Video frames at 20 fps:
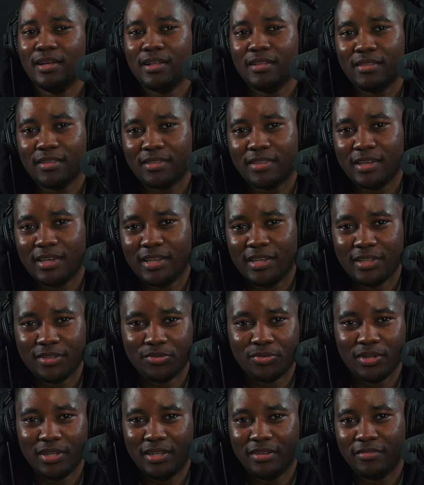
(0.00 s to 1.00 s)
the thing is,
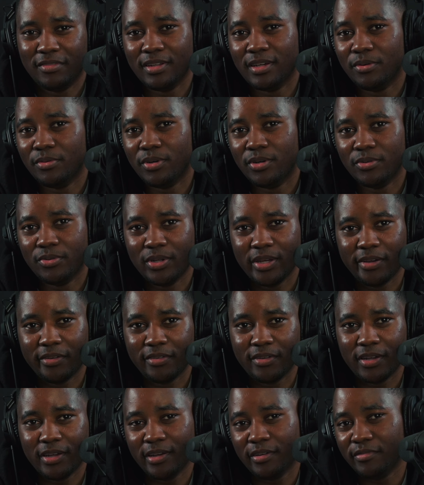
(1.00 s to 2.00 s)
we live in a world where
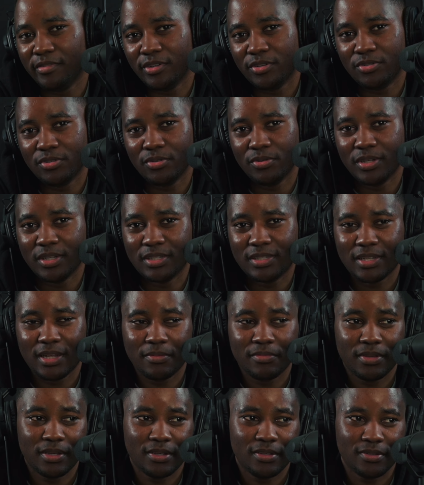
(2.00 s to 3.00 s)
every 2 weeks
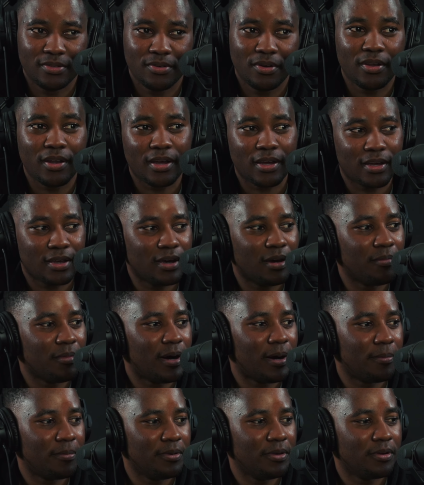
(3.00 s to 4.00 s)
something is gonna come
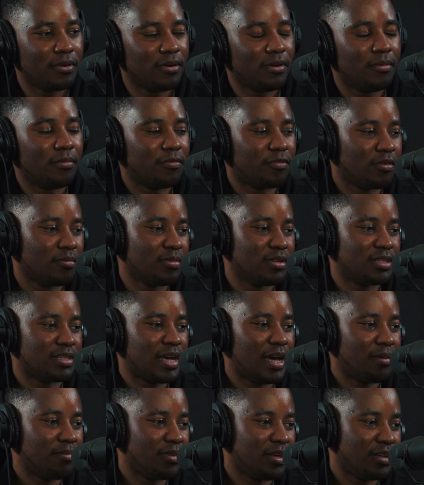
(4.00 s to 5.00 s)
up. From the
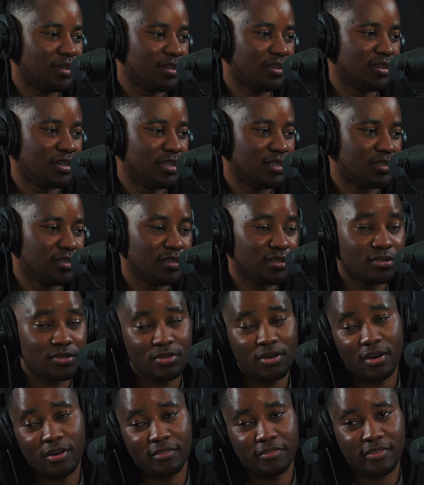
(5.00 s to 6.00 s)
time that he released this
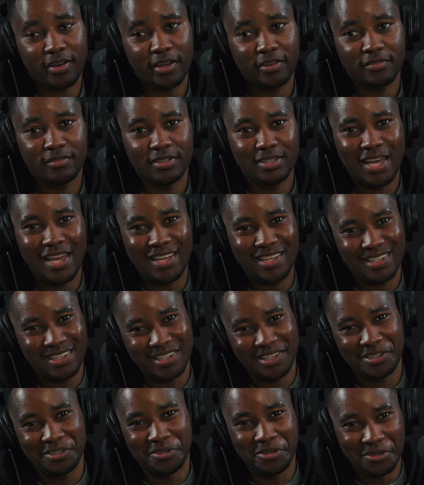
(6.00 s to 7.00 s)
song 5 days
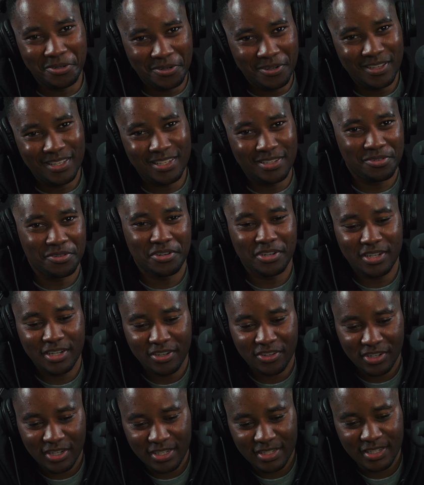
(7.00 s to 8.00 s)
ago, he's already
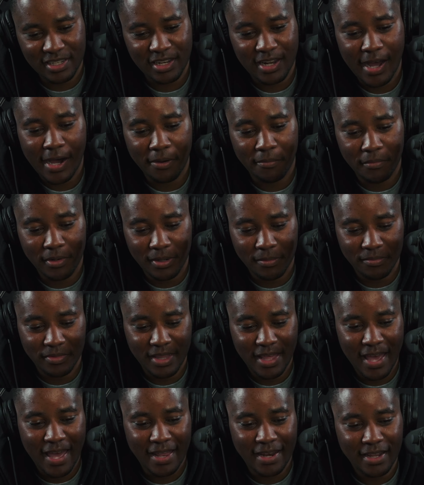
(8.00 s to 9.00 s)
released an album
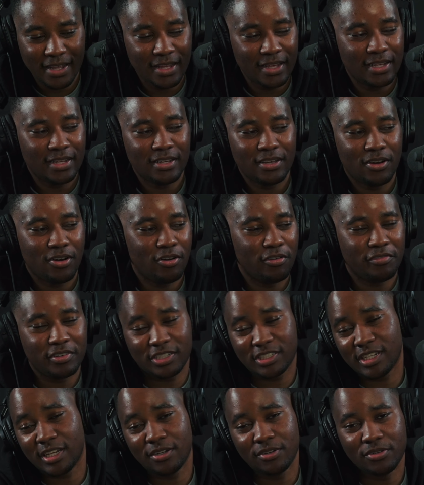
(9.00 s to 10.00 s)
that
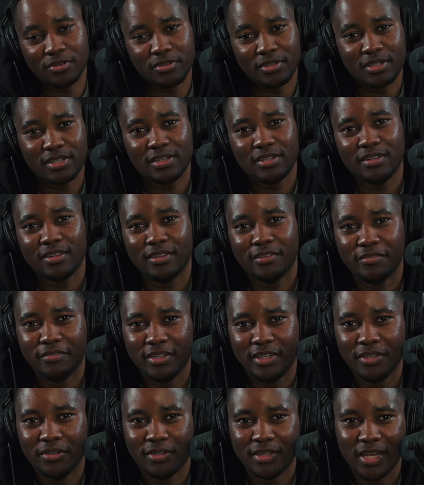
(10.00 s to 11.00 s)
overshadows the
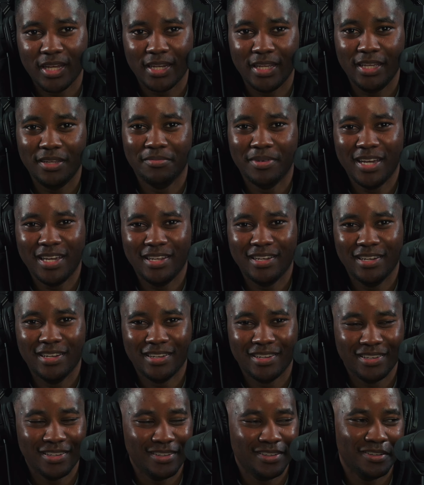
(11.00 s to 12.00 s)
video that he made.
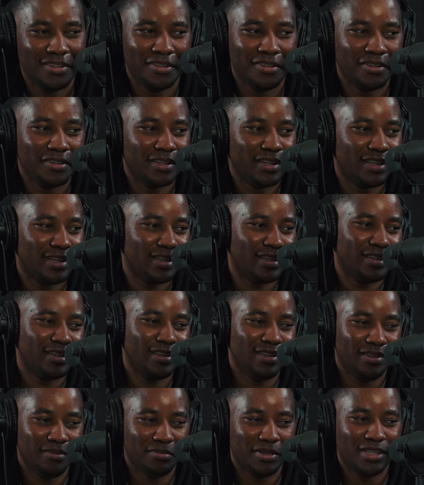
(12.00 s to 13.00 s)
And
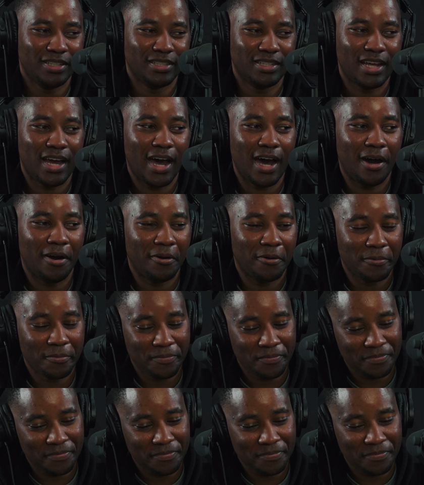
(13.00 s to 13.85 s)
imagine how